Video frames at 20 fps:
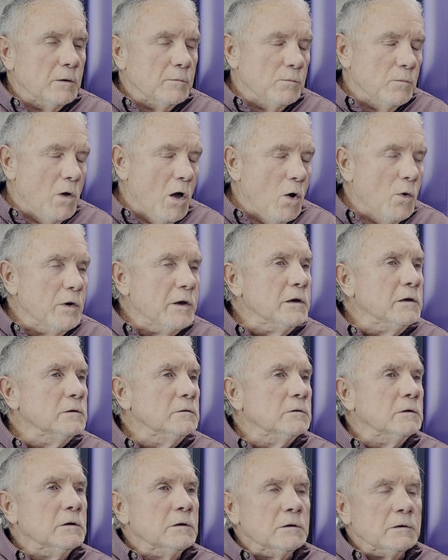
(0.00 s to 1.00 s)

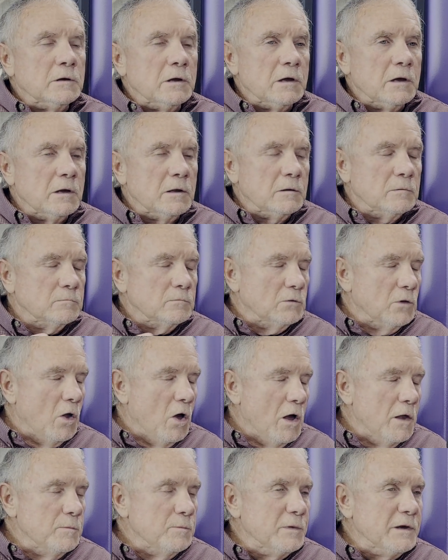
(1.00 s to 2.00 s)
mowing,
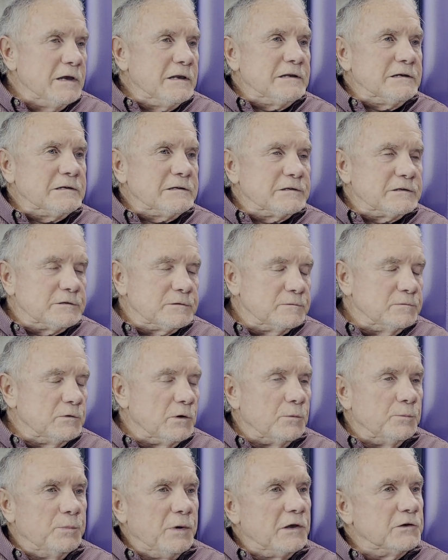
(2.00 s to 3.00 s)
lawn maintenance,
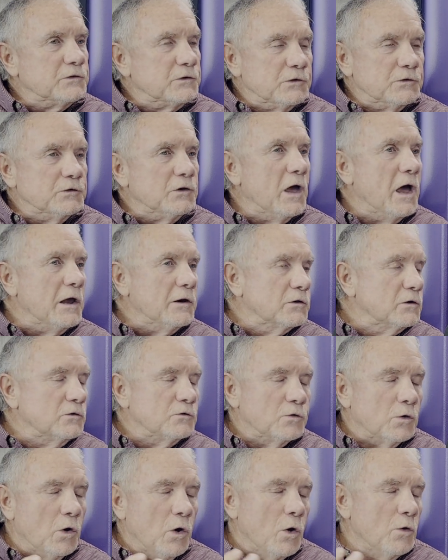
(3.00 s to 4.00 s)
pesticide
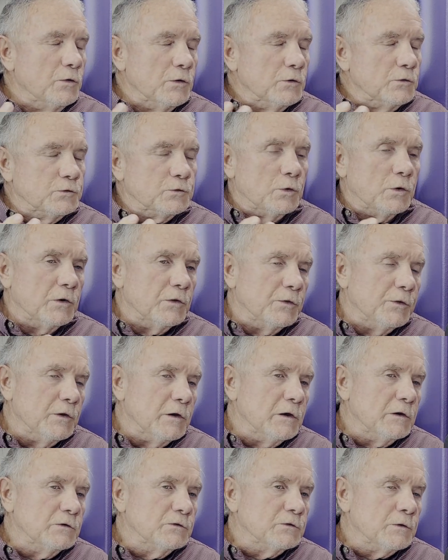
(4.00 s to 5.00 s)
control, all those sort of
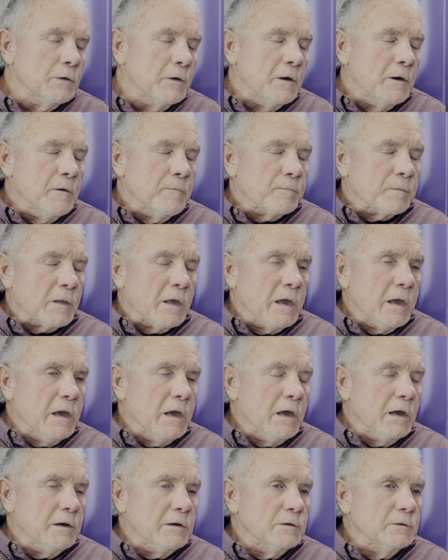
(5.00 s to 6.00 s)
things.
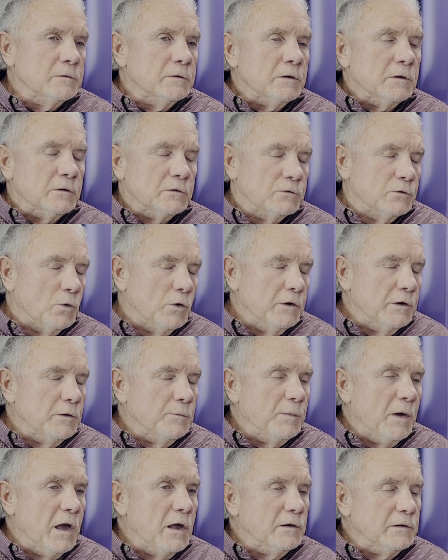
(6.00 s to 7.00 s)
And doing
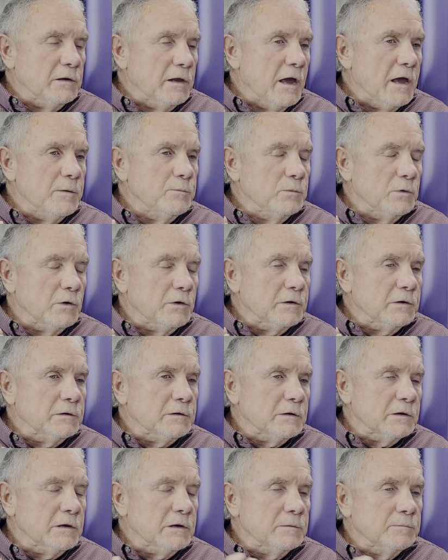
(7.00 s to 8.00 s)
about $9
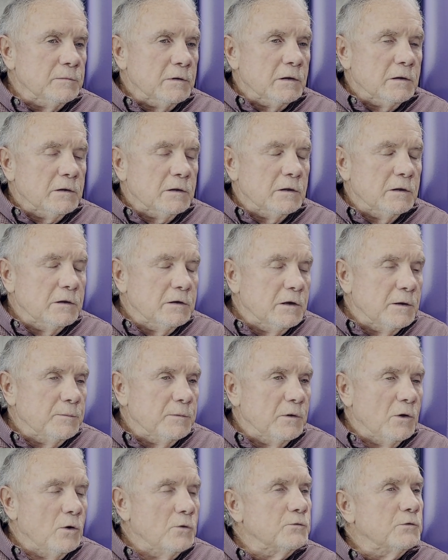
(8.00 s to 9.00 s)
million, he
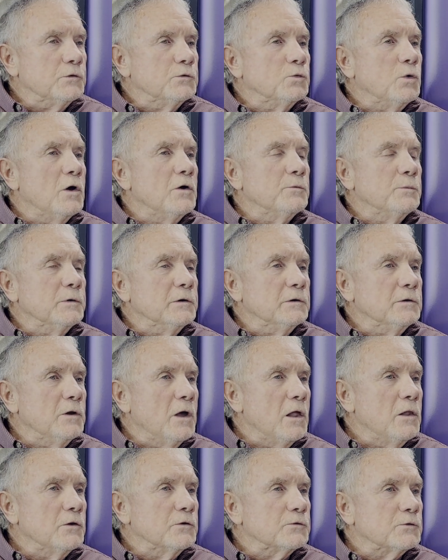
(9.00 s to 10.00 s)
got over $12
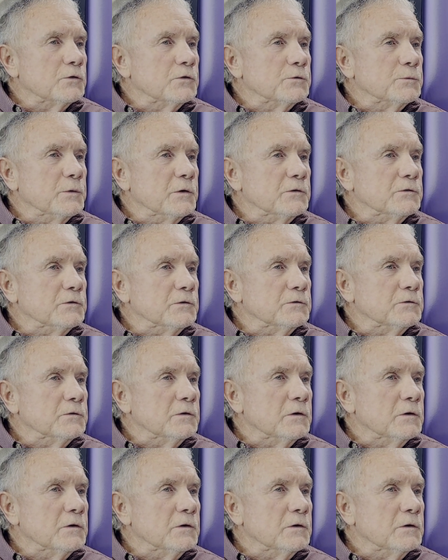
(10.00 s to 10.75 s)
million for his business.